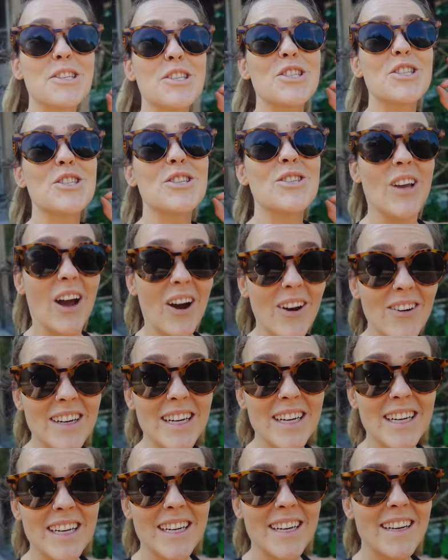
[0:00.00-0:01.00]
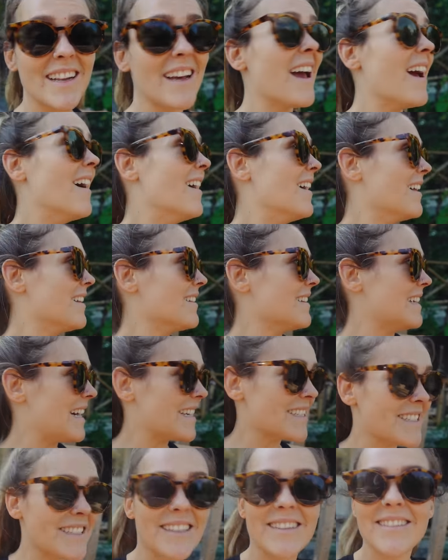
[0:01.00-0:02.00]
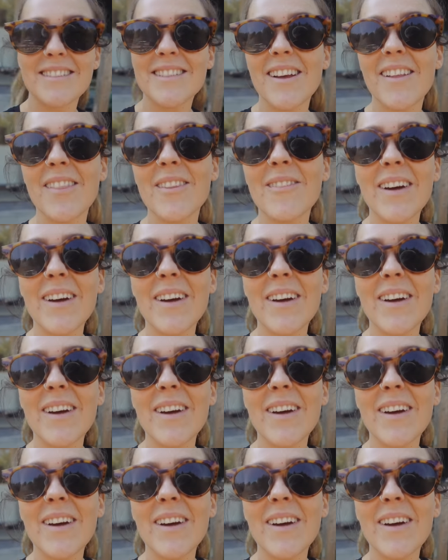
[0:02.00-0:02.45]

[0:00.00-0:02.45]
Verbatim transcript: so good. Last load's on the